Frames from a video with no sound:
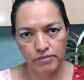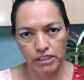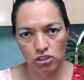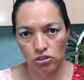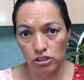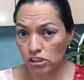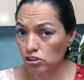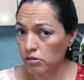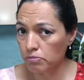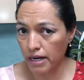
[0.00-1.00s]
So it needs
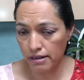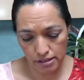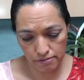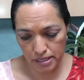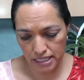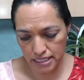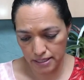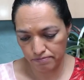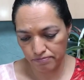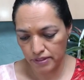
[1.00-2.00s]
to be private, please.
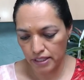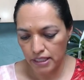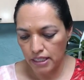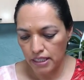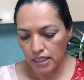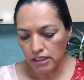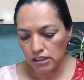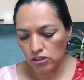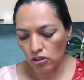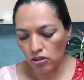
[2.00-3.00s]

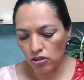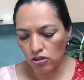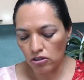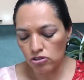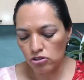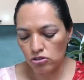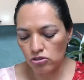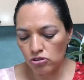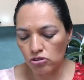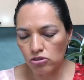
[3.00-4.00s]
So
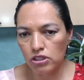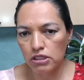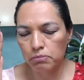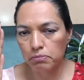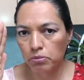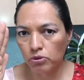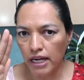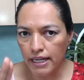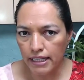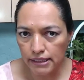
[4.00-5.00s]
you put a
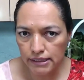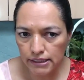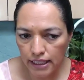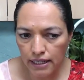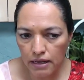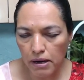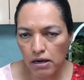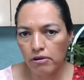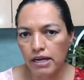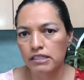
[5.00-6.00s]
list and
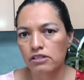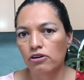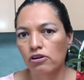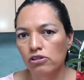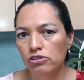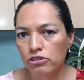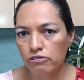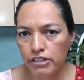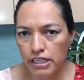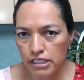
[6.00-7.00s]
evaluate all your
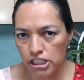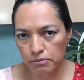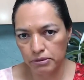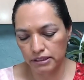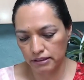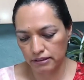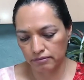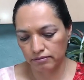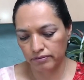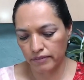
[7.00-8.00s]
friendships.
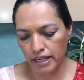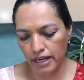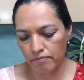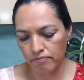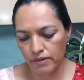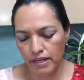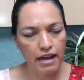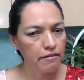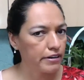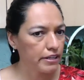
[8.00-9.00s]
Yeah?
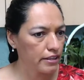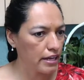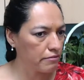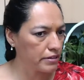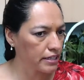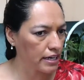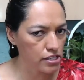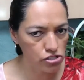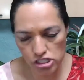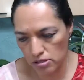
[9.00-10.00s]
Every
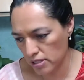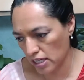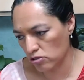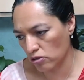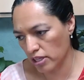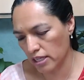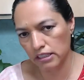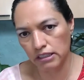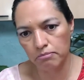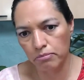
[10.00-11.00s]
relationship that you think
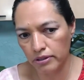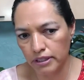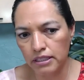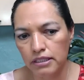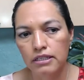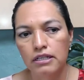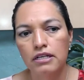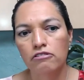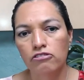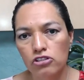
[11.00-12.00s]
is important
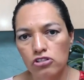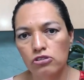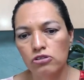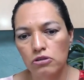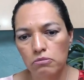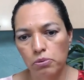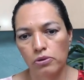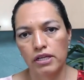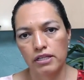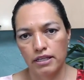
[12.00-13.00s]
for you,
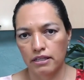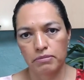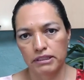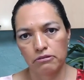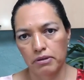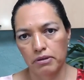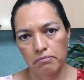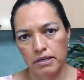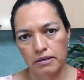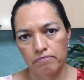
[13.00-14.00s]
put it in that piece of paper.